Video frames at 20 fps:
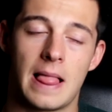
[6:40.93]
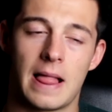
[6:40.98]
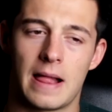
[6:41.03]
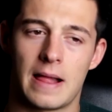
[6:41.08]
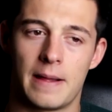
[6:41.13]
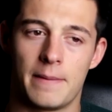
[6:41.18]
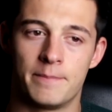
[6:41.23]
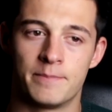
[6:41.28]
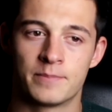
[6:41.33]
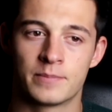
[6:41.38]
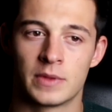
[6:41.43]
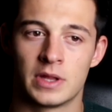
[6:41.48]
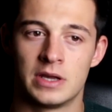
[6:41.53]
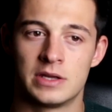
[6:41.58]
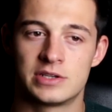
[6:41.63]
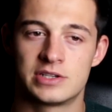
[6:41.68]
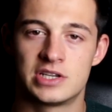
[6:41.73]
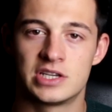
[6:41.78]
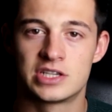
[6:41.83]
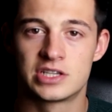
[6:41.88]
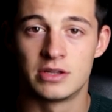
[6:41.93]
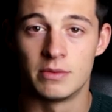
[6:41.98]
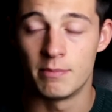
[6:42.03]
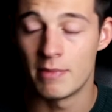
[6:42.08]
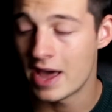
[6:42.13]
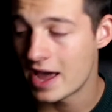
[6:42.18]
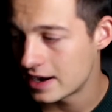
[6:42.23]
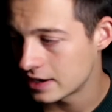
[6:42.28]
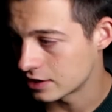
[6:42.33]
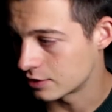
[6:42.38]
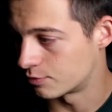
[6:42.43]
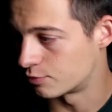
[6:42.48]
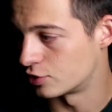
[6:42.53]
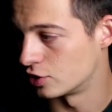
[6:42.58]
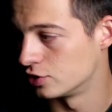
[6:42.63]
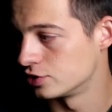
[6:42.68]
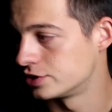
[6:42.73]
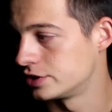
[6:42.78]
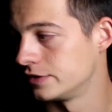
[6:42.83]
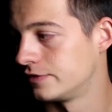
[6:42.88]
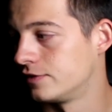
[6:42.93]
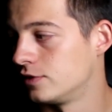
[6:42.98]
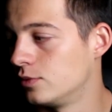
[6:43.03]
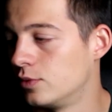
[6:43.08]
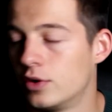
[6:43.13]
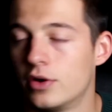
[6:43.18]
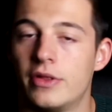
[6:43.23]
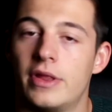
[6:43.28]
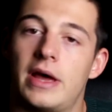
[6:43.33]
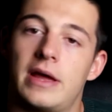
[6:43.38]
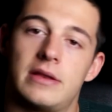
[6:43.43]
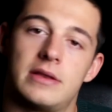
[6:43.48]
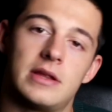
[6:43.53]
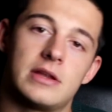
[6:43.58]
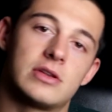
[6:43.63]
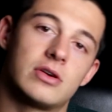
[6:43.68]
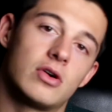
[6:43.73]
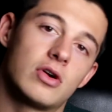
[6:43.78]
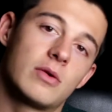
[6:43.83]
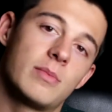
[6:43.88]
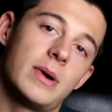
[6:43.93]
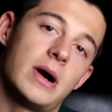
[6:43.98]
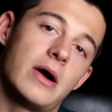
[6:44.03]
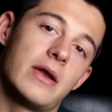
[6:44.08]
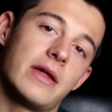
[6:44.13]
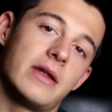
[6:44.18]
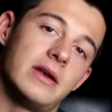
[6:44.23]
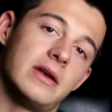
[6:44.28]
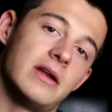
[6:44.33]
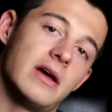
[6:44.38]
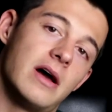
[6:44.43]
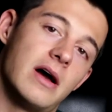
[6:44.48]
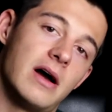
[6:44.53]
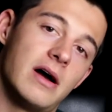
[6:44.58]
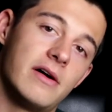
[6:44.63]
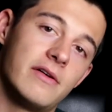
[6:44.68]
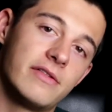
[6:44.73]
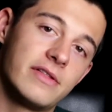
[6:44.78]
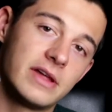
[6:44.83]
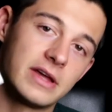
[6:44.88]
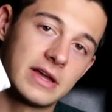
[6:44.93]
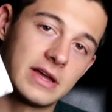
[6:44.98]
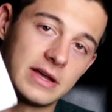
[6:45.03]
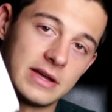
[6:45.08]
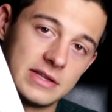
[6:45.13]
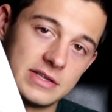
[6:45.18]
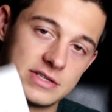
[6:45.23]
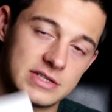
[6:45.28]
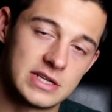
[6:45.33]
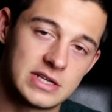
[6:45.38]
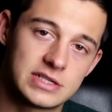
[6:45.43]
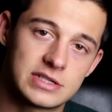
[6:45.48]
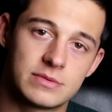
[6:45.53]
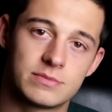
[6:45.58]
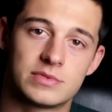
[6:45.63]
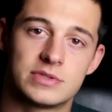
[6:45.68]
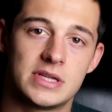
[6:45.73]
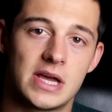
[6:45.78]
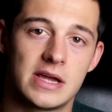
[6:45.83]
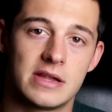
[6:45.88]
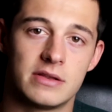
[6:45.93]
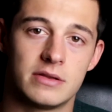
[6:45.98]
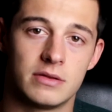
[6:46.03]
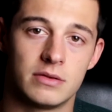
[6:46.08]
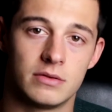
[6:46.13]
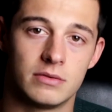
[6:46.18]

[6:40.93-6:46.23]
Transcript: uh, systematic approach, if you will, that they talk about in uh, Thinking in Systems, that